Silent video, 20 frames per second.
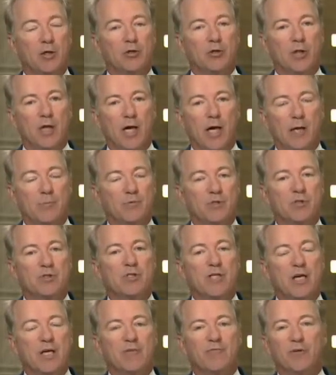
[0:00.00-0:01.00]
other labs is
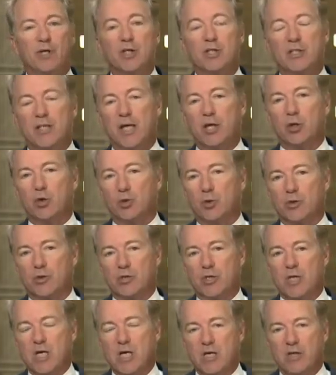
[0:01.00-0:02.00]
very
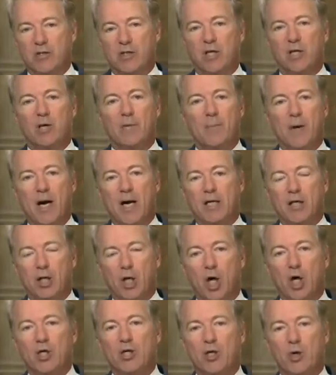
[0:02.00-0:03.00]
dangerous. They combine an
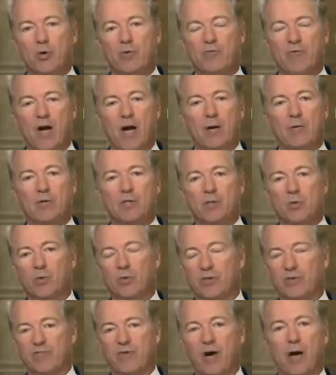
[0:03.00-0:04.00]
unknown virus
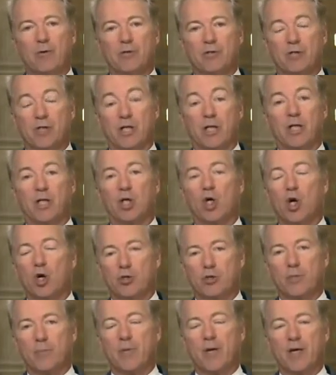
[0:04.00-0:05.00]
with a virus that can
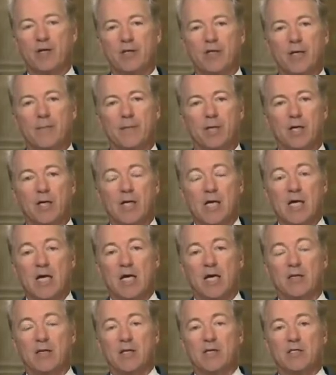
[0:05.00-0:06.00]
cause a pandemic,
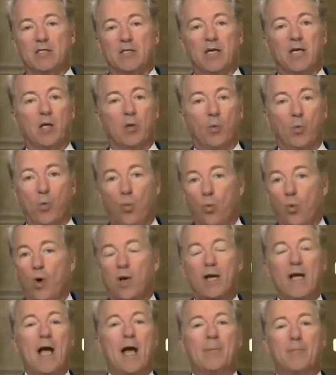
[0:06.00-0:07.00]
and they say,
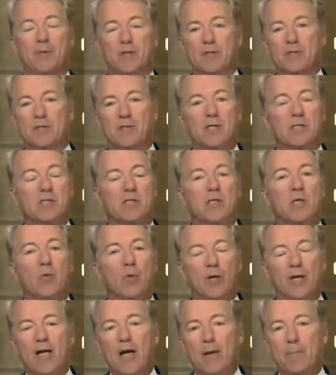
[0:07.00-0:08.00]
what happens? They see
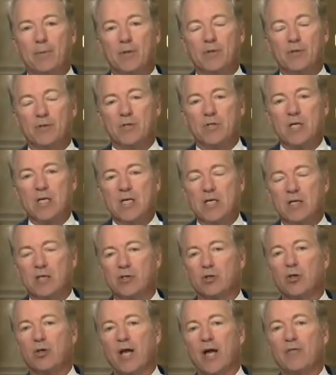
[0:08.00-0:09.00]
what happens. And
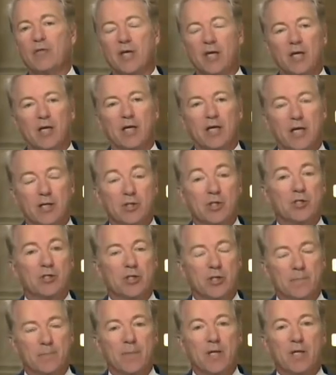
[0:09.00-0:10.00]
so now the NIH
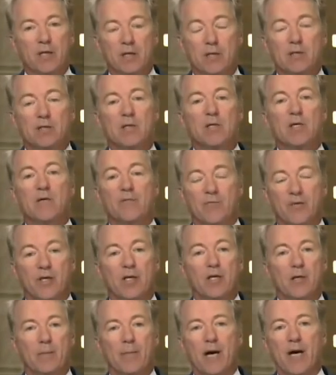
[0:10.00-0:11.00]
has admitted they
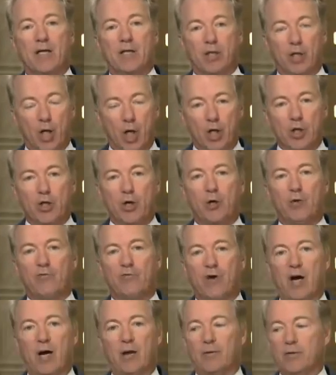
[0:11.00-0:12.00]
combined an unknown
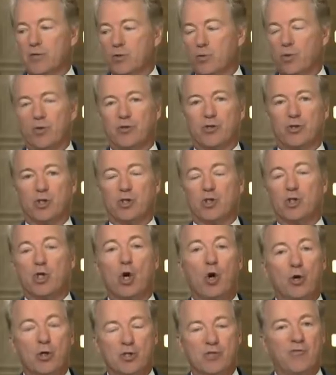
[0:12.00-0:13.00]
virus with the
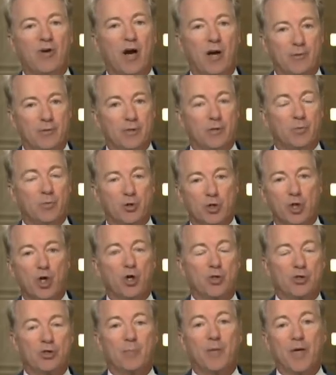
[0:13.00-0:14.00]
SARS virus, which
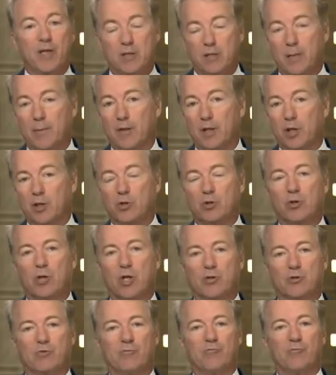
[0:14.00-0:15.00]
caused a pandemic in
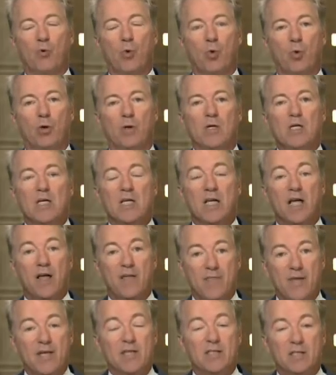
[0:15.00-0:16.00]
2004,
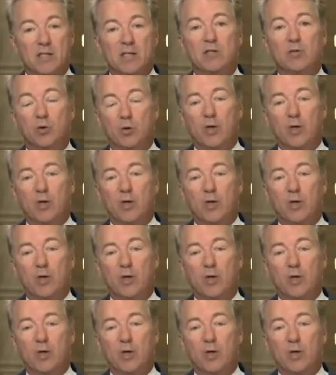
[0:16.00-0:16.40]
and they did